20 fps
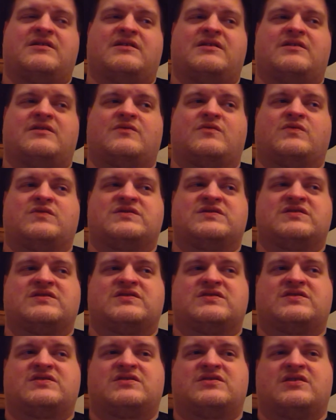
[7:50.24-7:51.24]
And it was
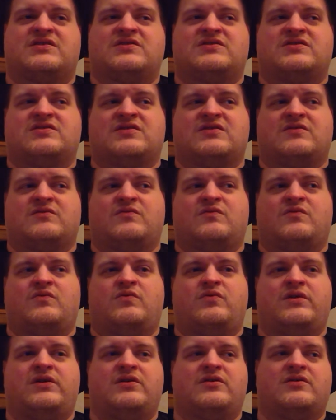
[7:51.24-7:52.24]
such a
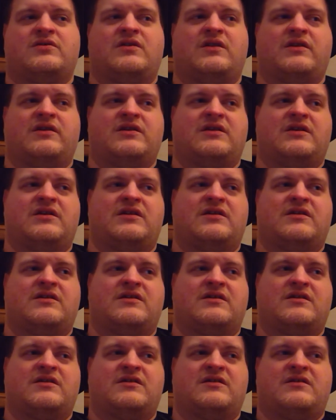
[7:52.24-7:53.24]
weirdly
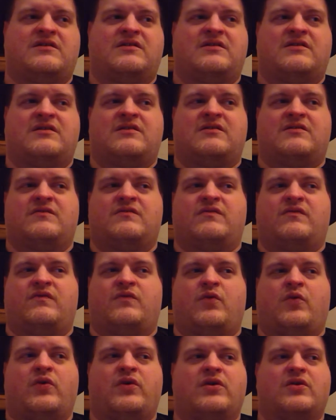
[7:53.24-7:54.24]

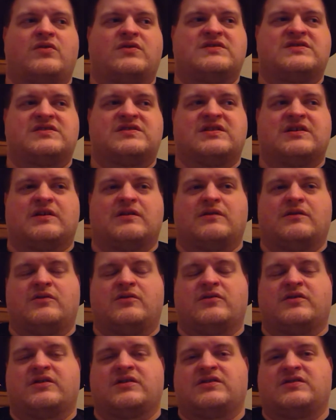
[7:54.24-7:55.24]
voyeuristic
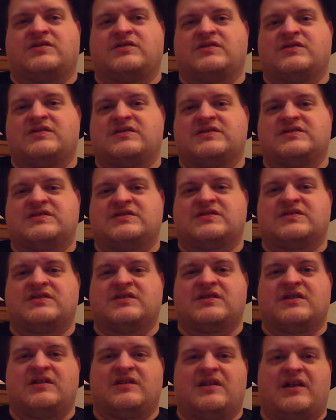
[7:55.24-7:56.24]
look into this
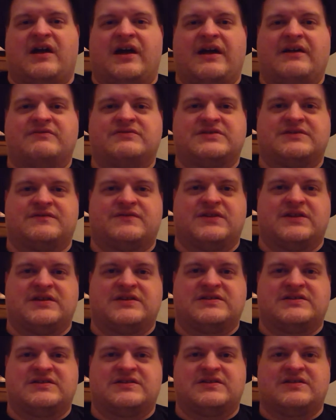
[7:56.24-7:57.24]
the lives of
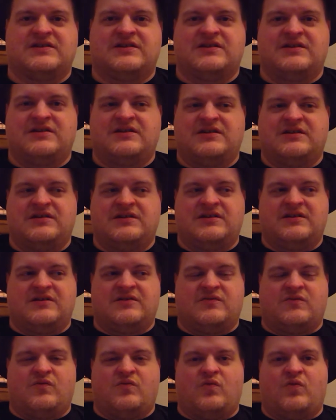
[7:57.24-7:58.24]
these
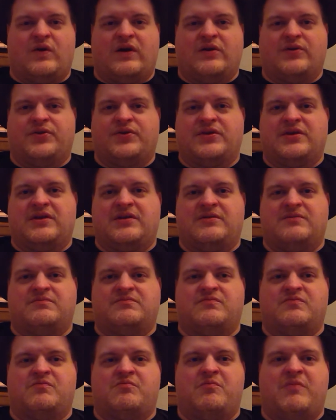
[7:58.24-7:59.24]
wealthy
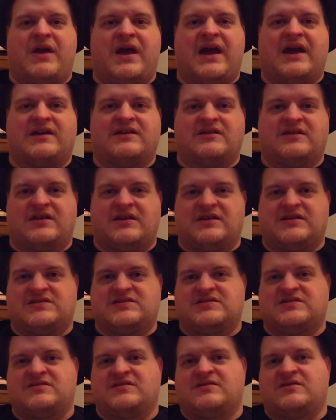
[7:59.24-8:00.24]

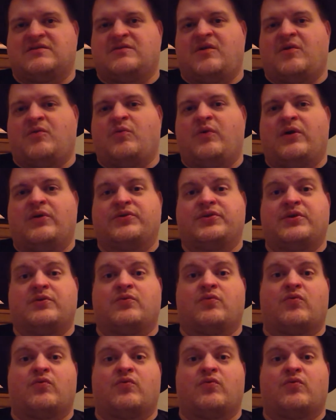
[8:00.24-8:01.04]
magnates, a wealthy